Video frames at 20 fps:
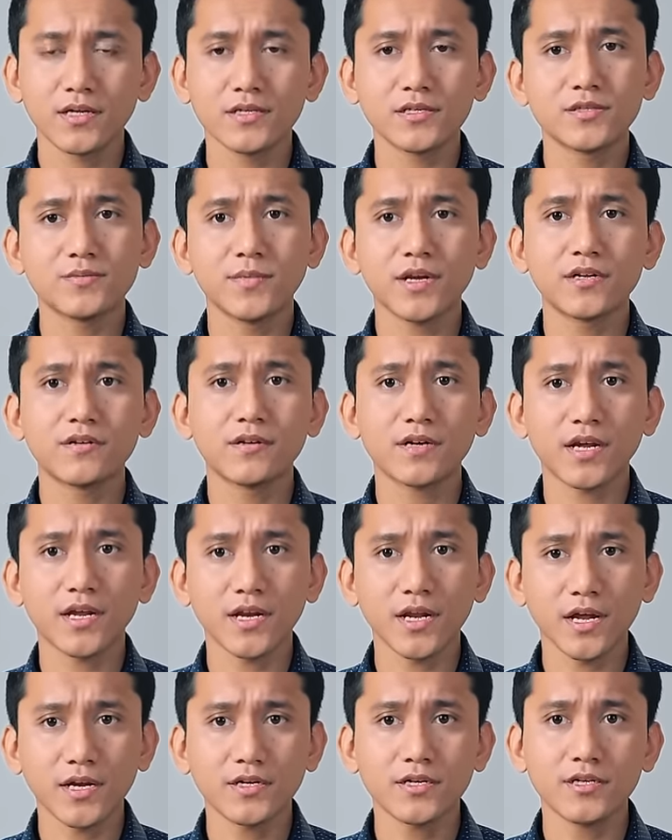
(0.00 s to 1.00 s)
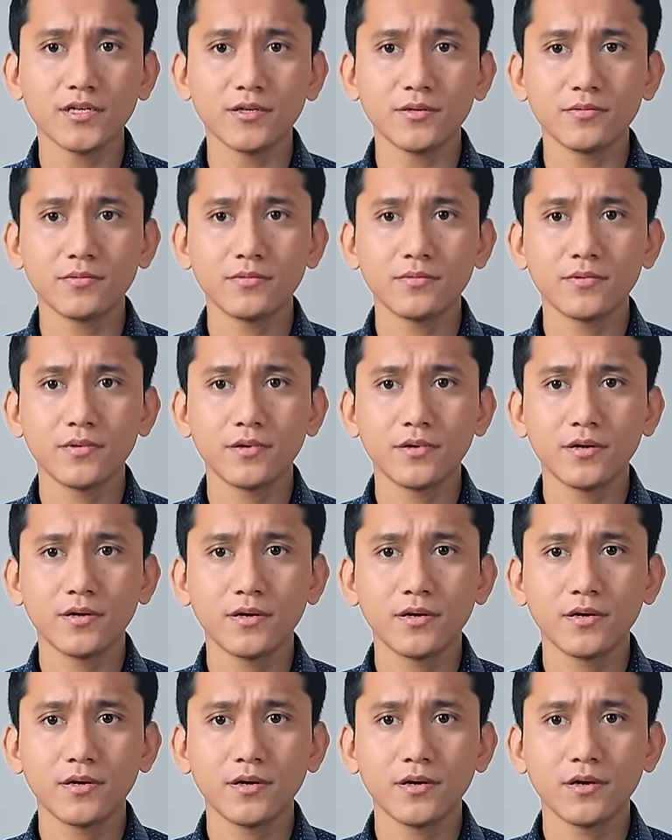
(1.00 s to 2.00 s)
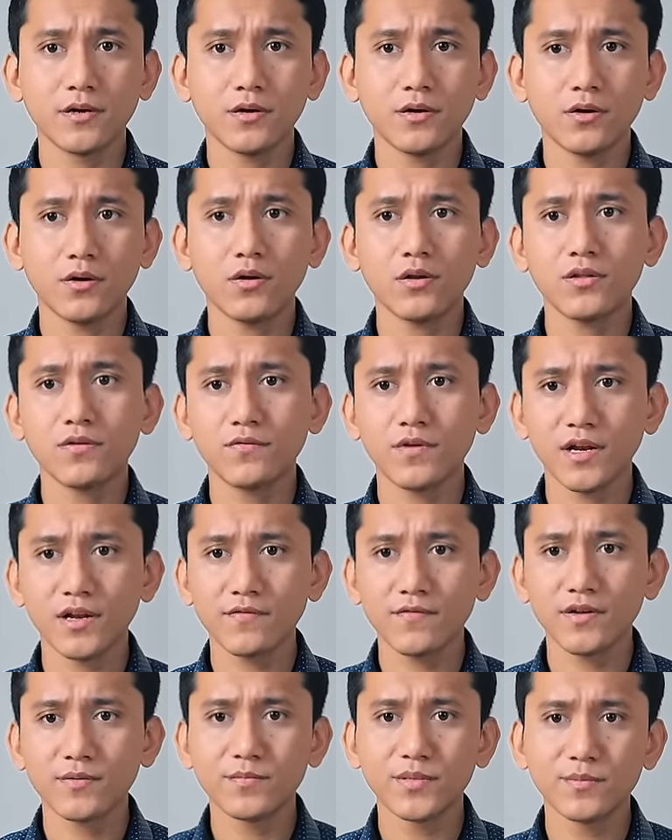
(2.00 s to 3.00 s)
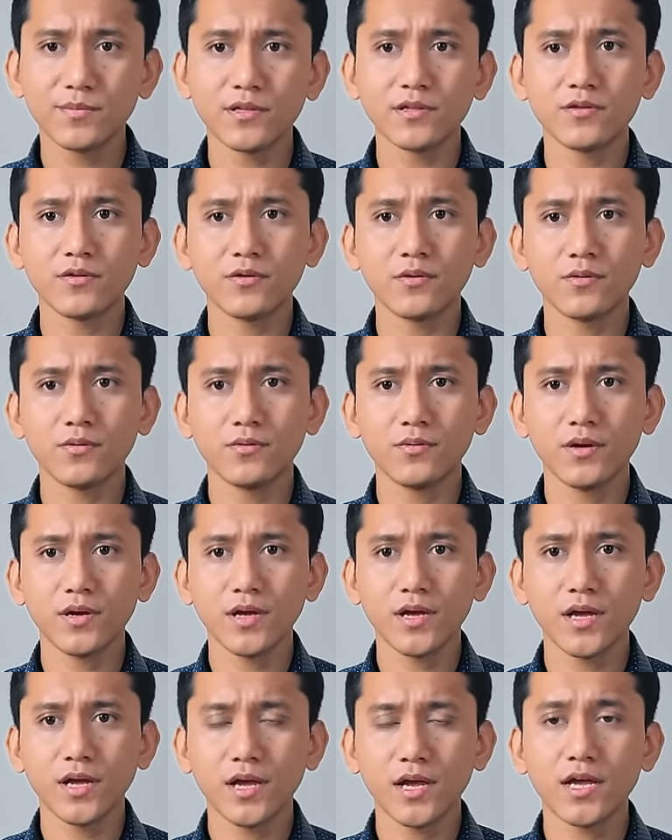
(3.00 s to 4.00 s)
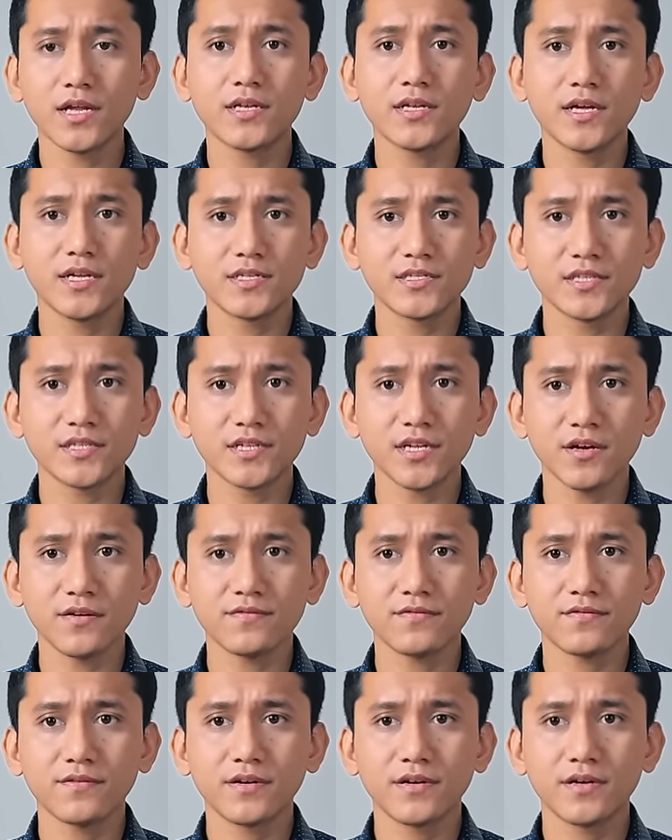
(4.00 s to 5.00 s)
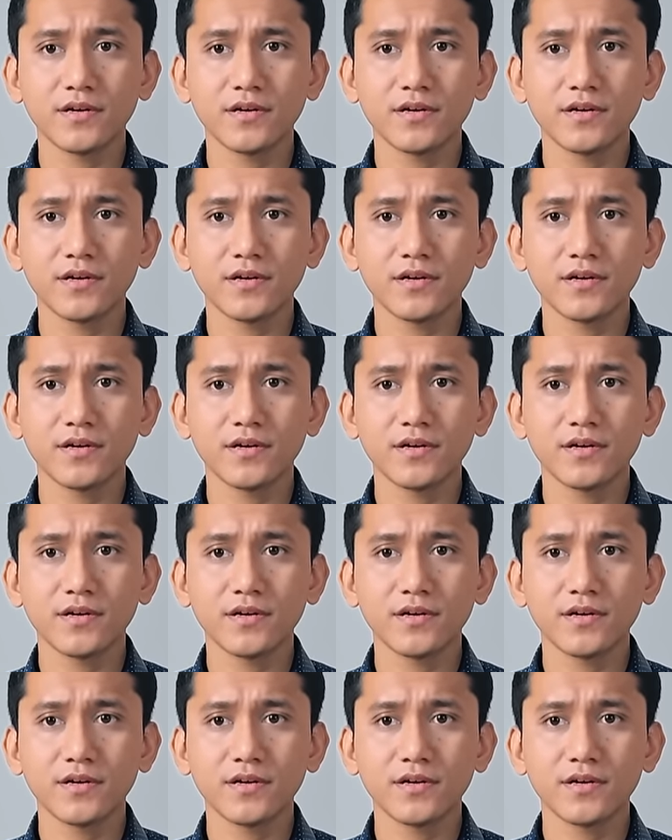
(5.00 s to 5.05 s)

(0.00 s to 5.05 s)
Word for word: This matter can end here. All the relevant people know, and that's enough.